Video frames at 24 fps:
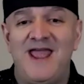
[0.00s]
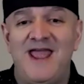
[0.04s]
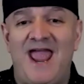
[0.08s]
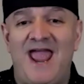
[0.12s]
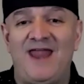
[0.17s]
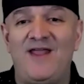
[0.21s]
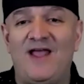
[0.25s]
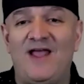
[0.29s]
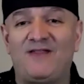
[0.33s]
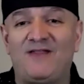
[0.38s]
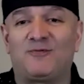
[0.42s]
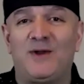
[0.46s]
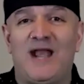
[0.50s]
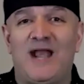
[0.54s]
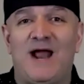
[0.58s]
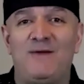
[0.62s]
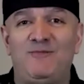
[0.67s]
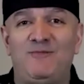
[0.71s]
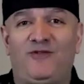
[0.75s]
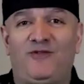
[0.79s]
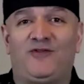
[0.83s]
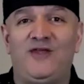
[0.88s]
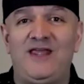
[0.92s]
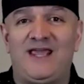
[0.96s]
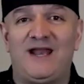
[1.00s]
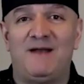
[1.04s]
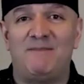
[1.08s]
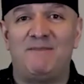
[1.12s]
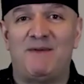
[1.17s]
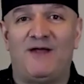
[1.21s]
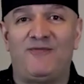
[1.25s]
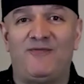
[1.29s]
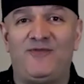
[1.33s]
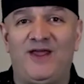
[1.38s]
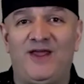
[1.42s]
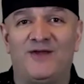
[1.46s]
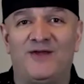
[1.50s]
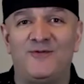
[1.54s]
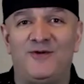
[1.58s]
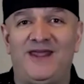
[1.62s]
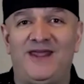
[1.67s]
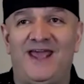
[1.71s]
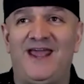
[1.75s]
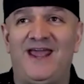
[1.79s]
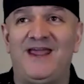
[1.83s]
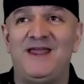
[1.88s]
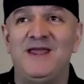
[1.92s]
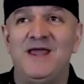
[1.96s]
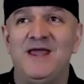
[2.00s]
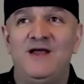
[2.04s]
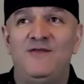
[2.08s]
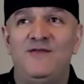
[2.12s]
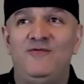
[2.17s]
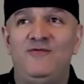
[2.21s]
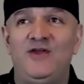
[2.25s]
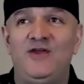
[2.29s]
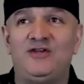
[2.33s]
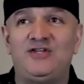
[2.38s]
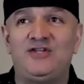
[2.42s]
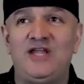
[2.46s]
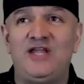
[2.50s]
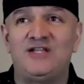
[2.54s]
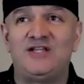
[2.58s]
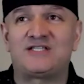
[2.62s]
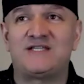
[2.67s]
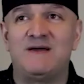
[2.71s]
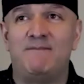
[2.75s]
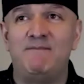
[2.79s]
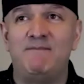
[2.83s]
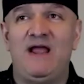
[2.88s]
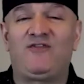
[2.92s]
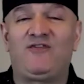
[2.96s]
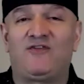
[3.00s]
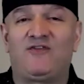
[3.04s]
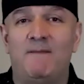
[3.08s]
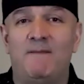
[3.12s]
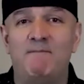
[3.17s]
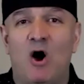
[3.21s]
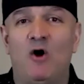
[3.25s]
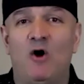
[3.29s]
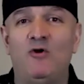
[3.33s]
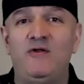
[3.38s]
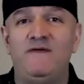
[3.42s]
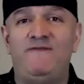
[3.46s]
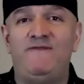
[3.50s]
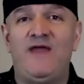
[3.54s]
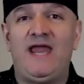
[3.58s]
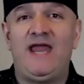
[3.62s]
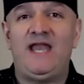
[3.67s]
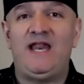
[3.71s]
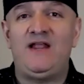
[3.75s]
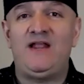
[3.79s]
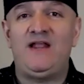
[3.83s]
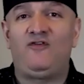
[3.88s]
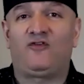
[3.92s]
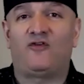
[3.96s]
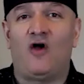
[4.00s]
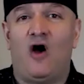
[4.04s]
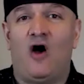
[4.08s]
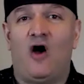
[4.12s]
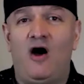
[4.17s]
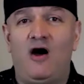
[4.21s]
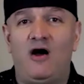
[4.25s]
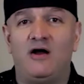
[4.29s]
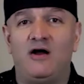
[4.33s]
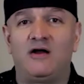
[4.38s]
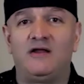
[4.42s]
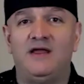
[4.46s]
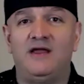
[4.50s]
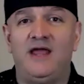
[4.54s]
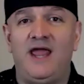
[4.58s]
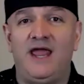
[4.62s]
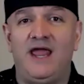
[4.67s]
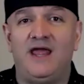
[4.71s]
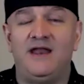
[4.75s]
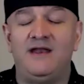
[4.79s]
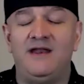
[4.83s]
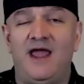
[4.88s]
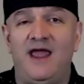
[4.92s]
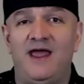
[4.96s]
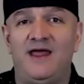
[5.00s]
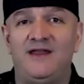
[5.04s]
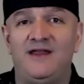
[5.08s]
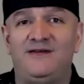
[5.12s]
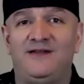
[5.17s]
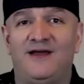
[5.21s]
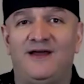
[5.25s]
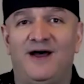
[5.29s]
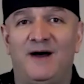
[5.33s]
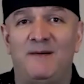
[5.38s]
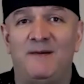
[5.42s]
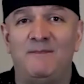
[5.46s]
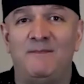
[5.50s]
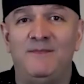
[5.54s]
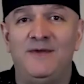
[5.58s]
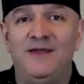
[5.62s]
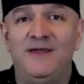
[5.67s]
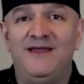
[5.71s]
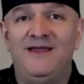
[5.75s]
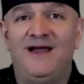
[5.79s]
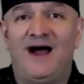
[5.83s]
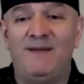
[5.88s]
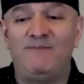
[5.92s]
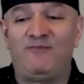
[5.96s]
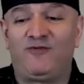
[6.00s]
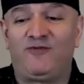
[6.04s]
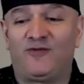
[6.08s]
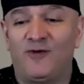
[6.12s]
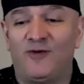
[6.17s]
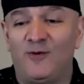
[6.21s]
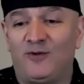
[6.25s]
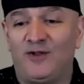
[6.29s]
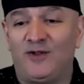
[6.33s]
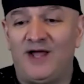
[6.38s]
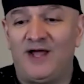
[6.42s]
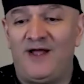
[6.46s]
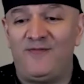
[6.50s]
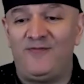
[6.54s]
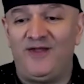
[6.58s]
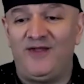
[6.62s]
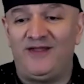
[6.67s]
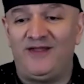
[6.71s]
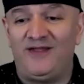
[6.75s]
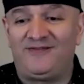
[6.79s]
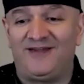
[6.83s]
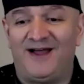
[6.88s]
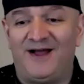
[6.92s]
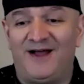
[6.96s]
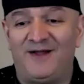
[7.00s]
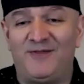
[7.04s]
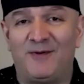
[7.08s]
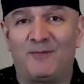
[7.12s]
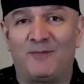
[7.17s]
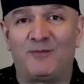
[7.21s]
And that's what I was thinking about the other day. That it's a, it's a motivating song, and and um, I'm so glad that uh, that.